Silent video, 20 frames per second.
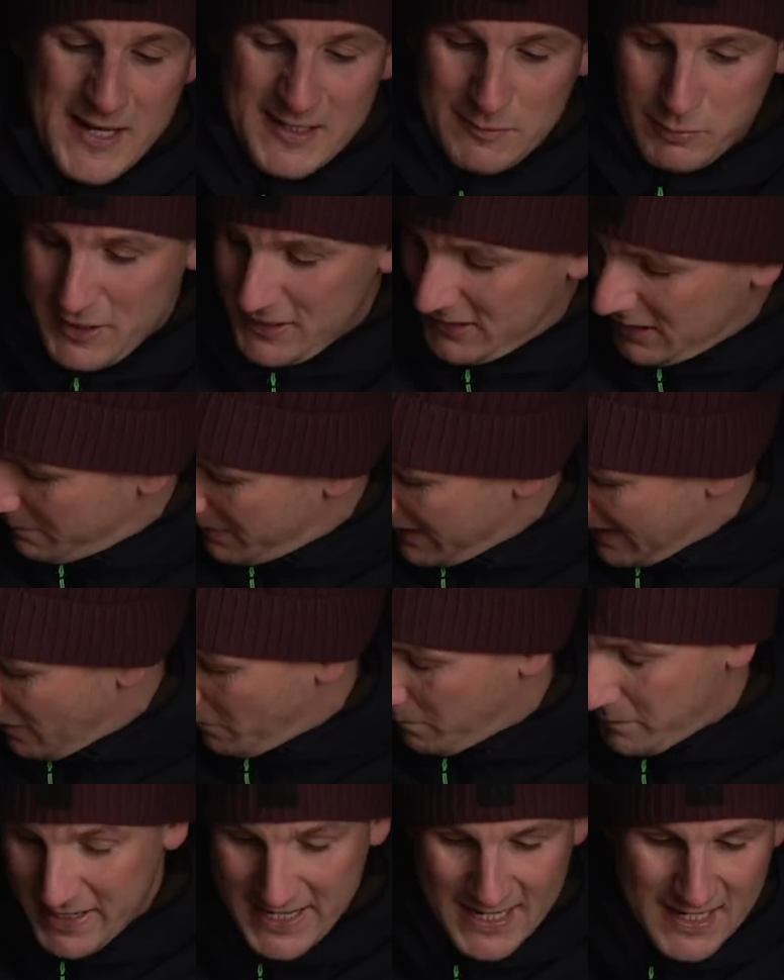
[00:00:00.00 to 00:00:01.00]
that's what it's
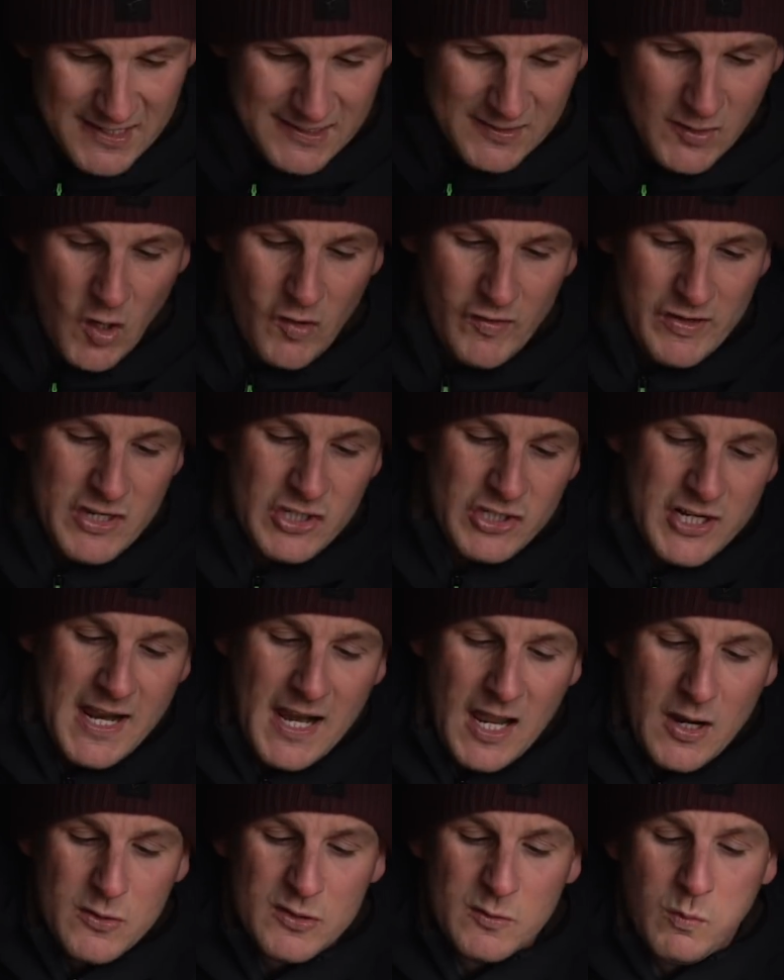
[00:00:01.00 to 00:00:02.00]
about, pinks, orange,
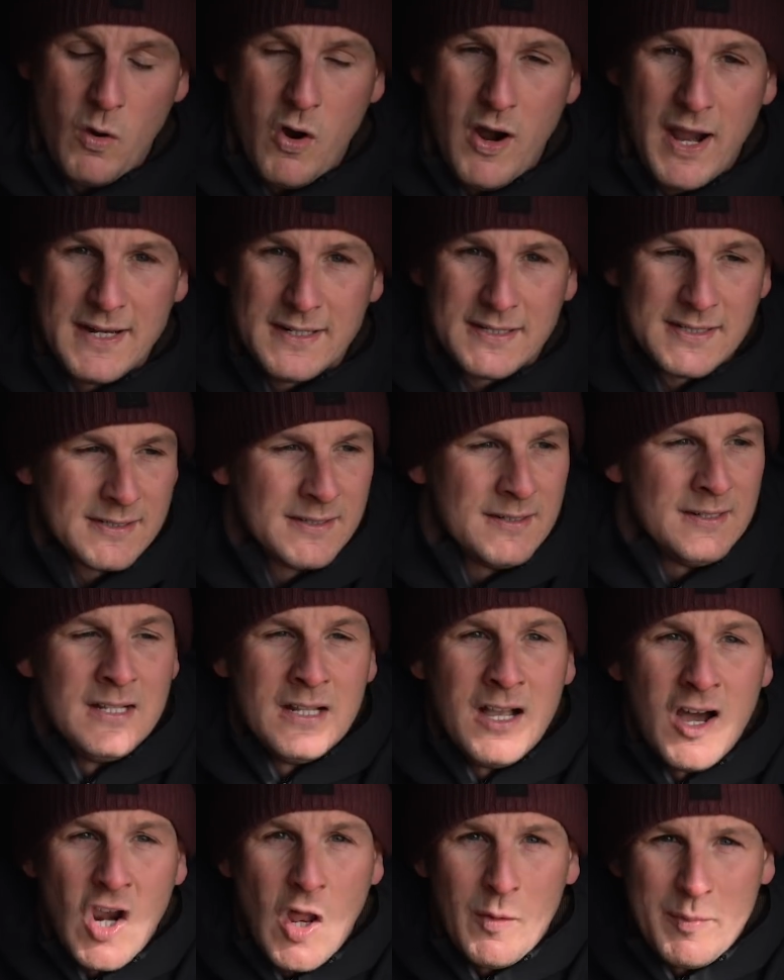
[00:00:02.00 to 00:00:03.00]
yellows, whites,
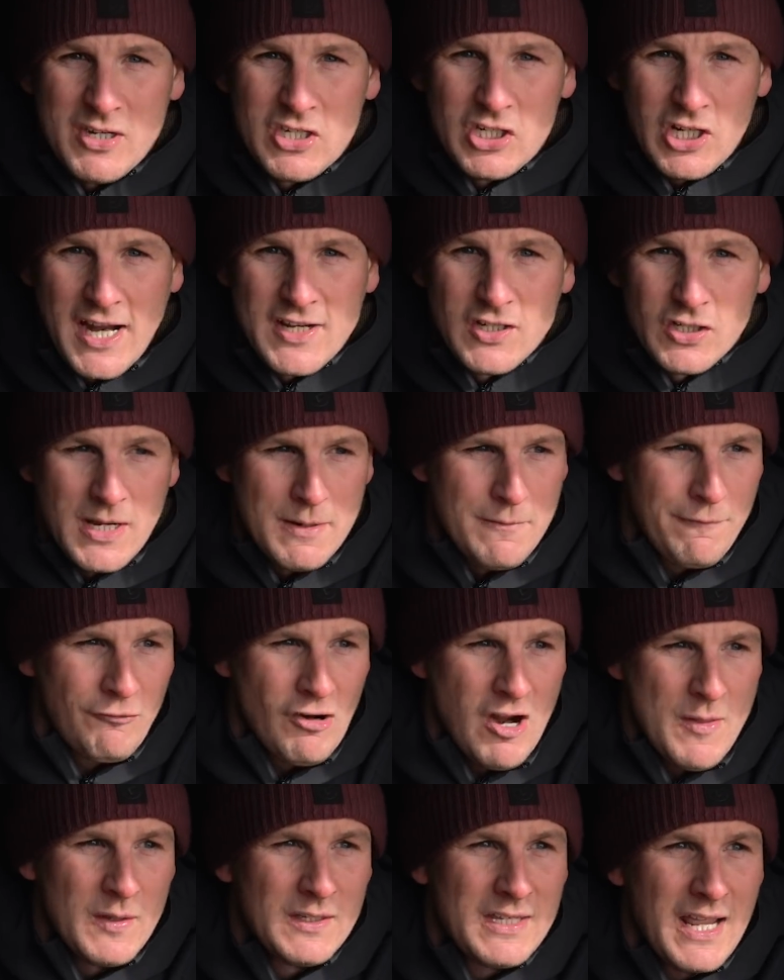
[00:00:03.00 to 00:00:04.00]
and I'll be changing them
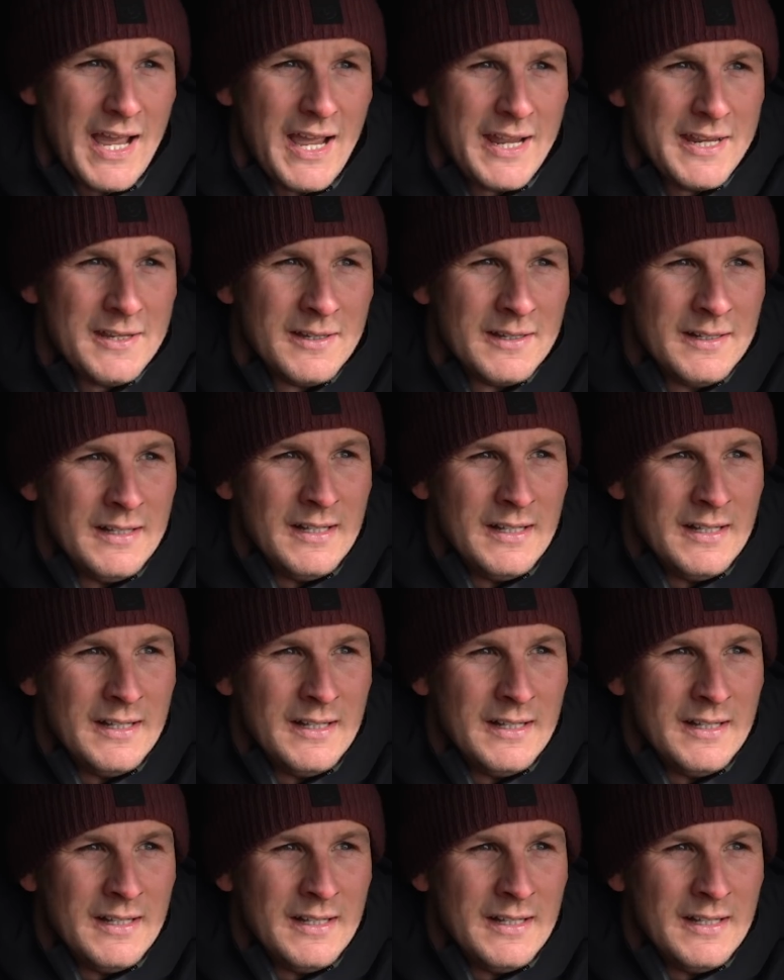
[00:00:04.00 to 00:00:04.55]
throughout the day